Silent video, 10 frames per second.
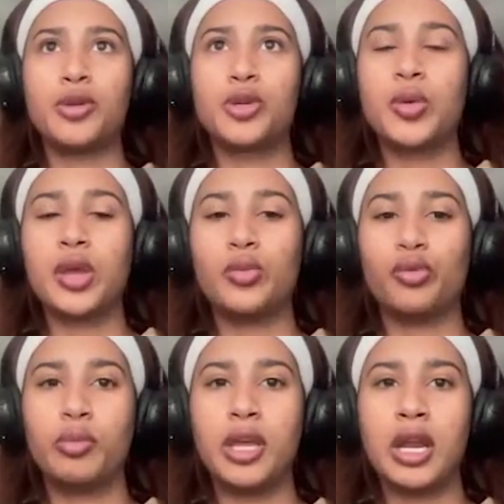And
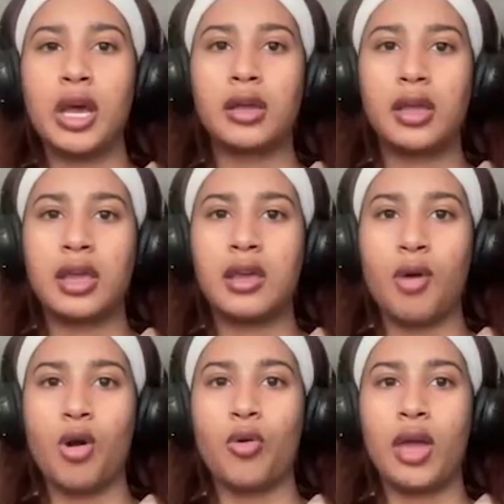between Rubina,
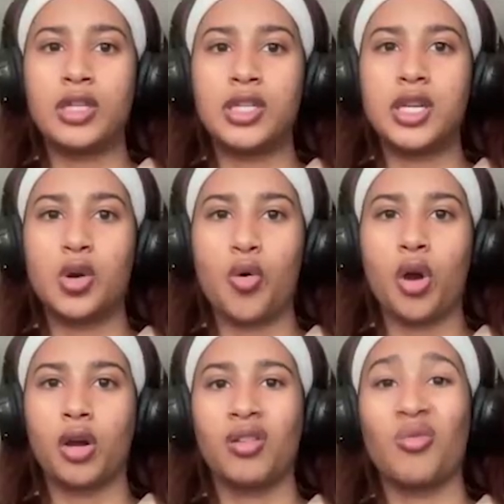Chemo, and
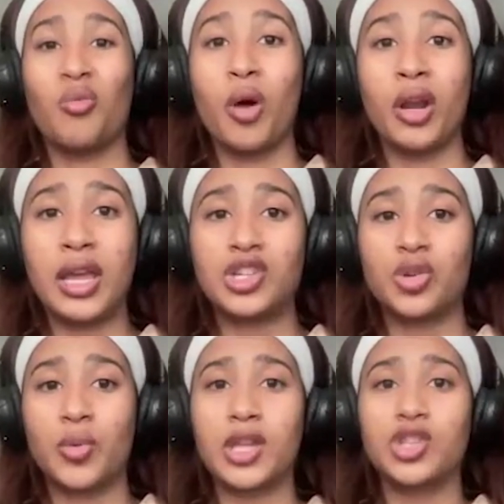T-Core, 1
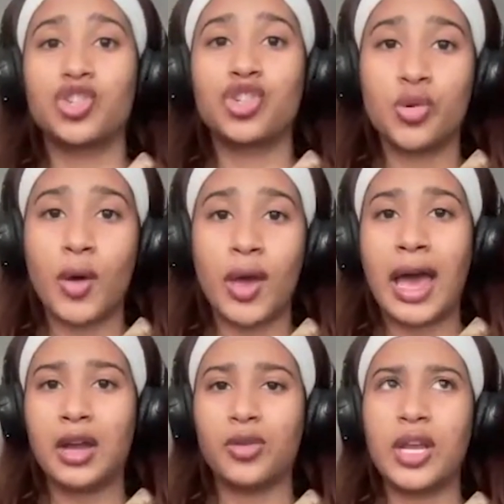HOH, 2
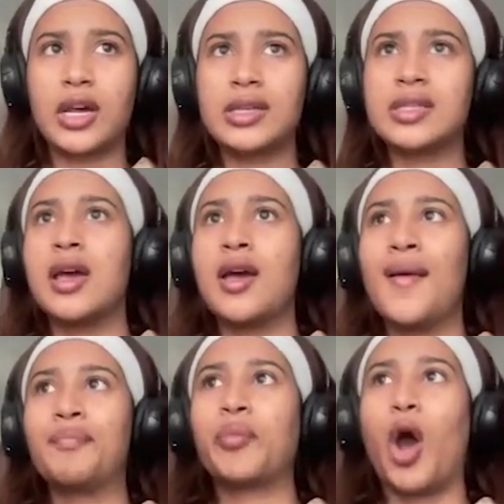AI arenas,
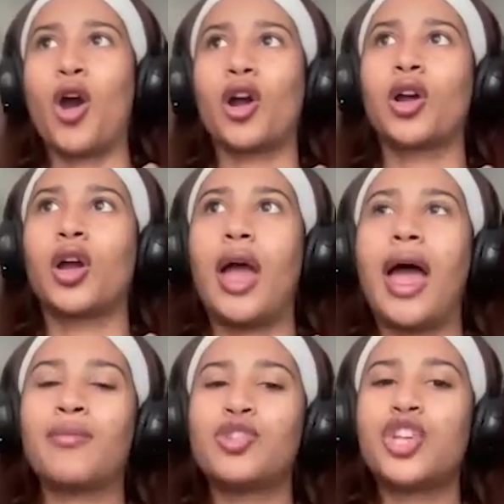are
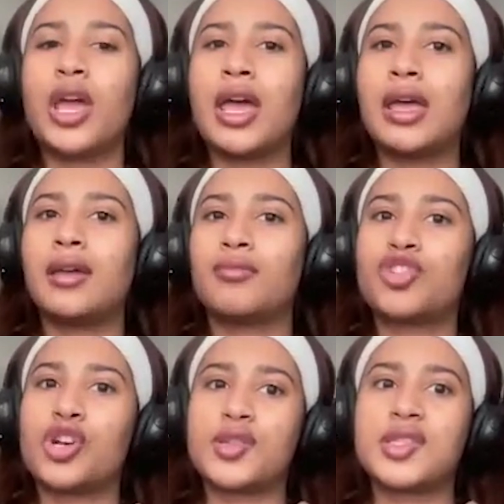MJ,
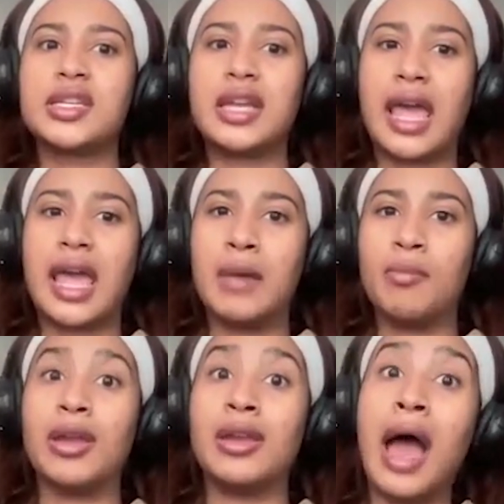Chelsea, and
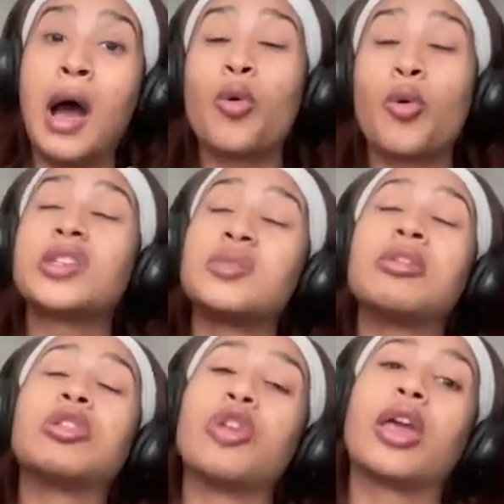Cam now going
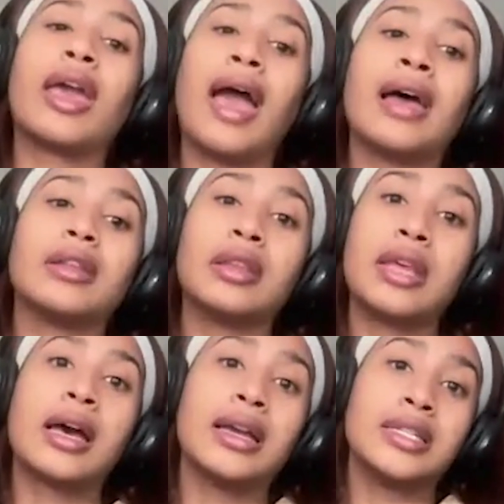to be looking at
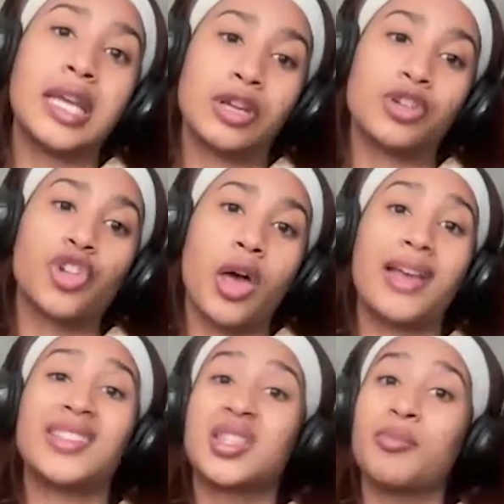Leah and
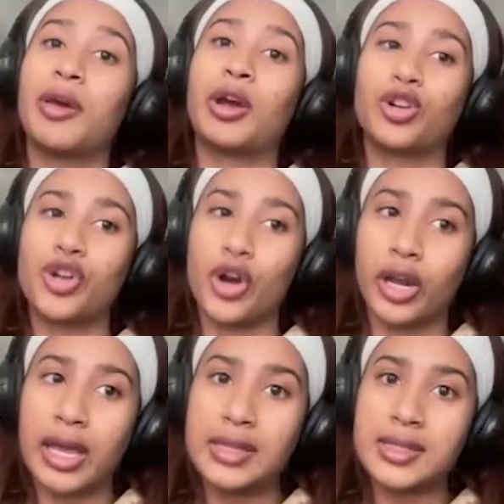Angela as the bigger
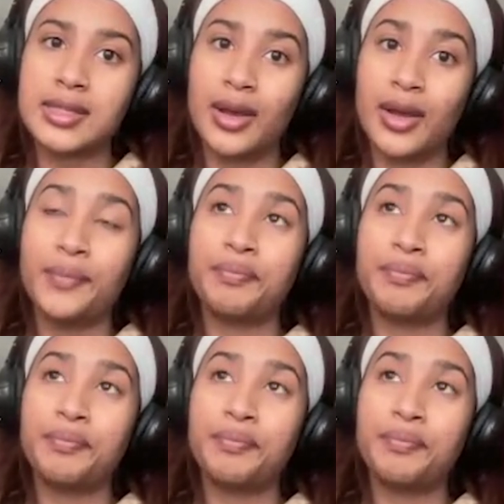targets?